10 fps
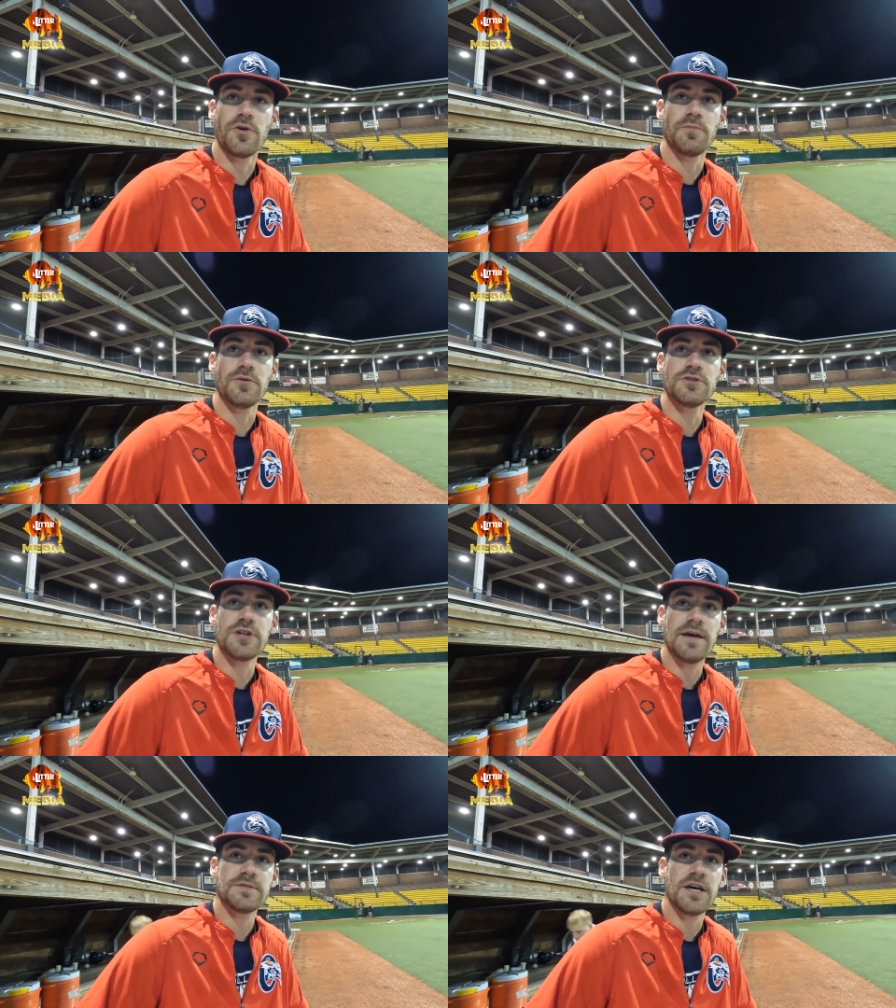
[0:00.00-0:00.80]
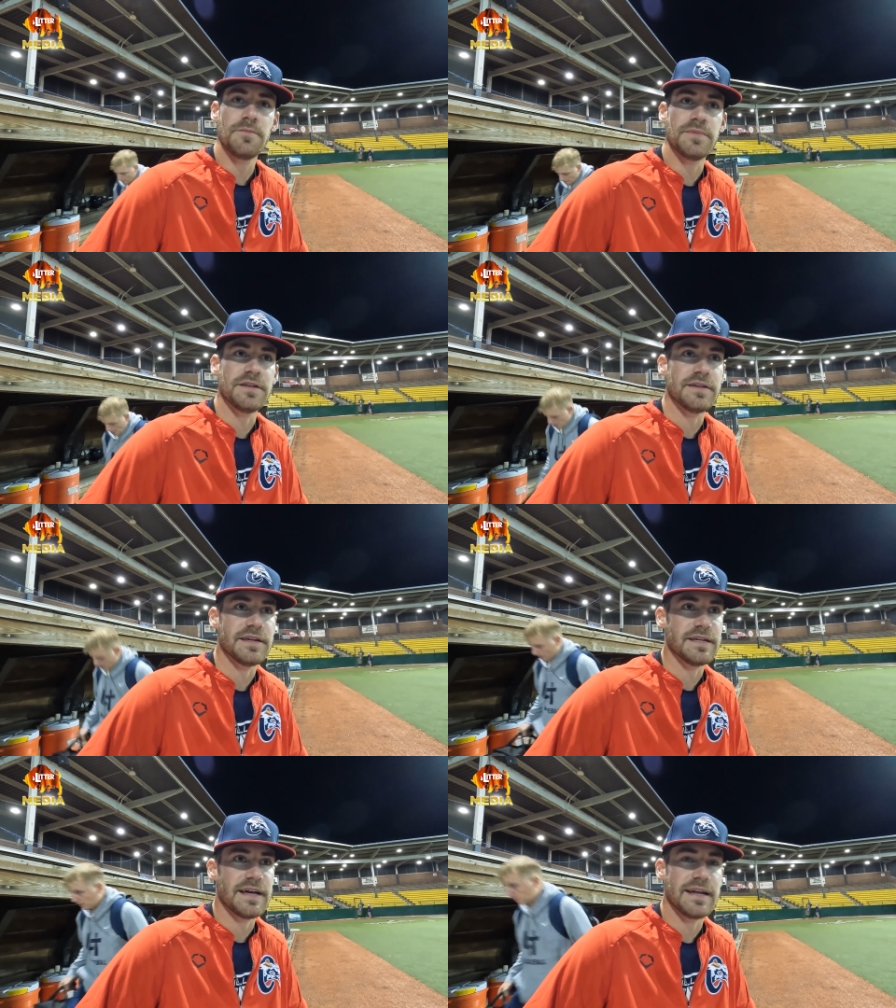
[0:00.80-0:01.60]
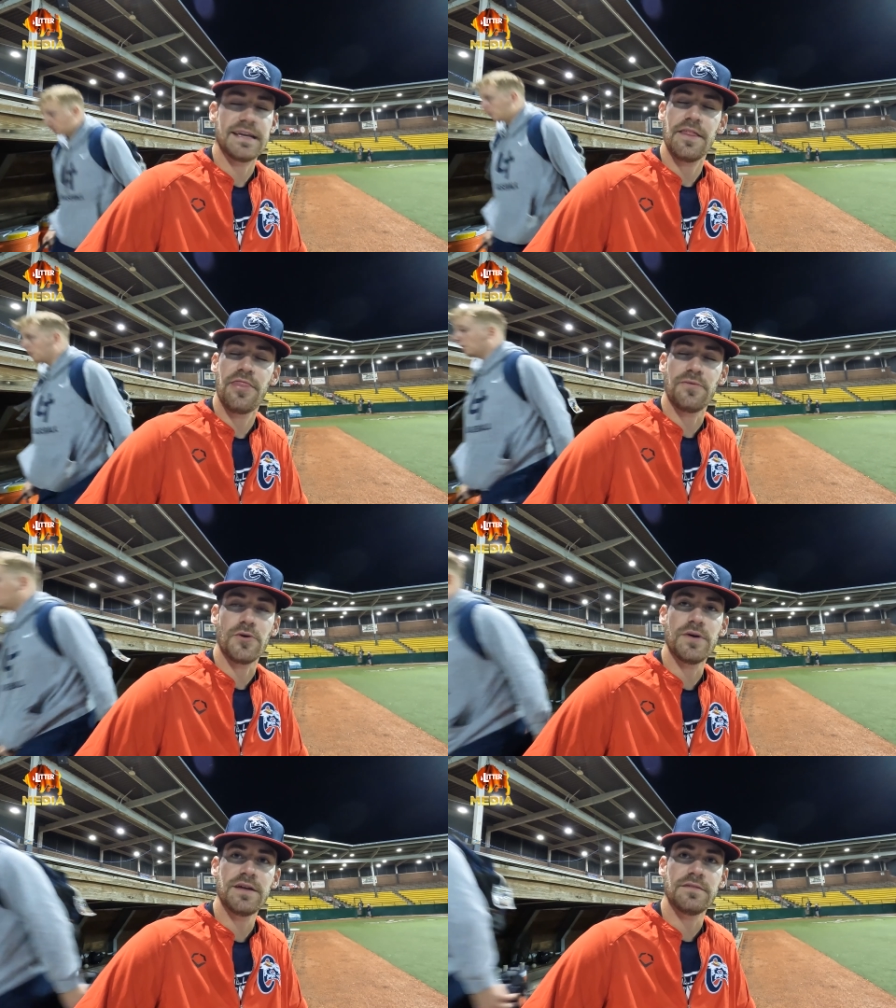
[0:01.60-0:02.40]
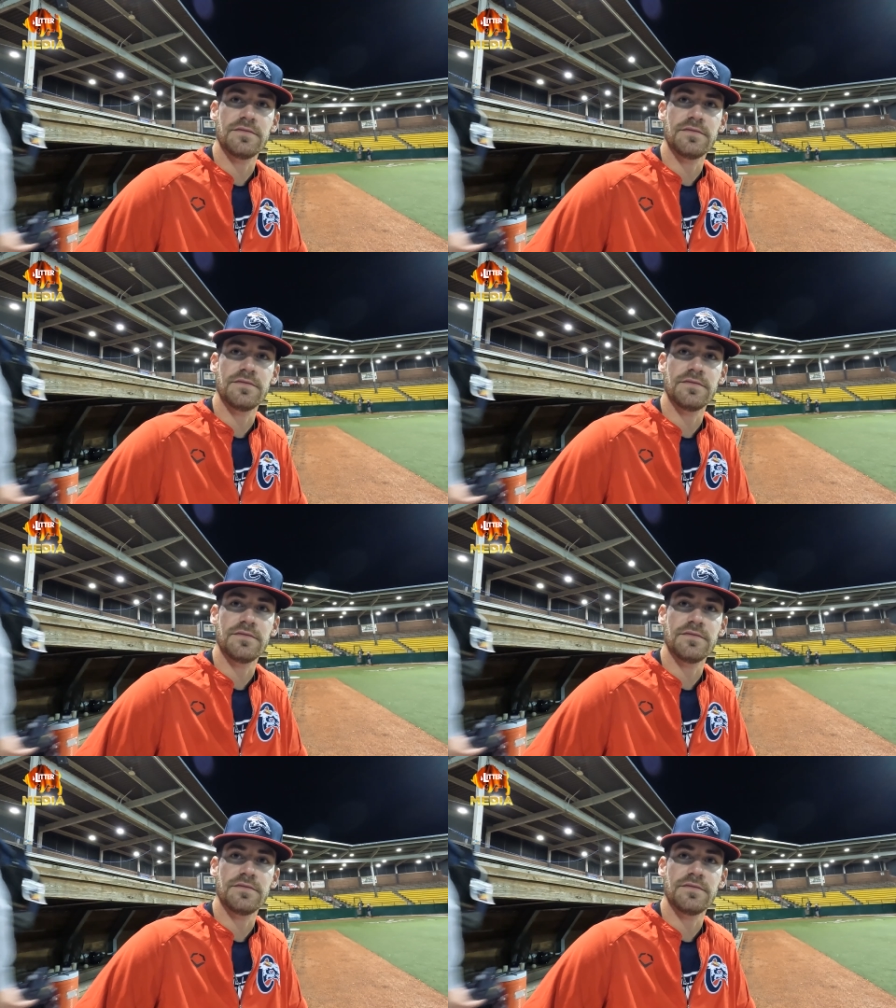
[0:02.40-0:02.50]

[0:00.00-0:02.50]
your bootstraps up and, and you kind of get through it.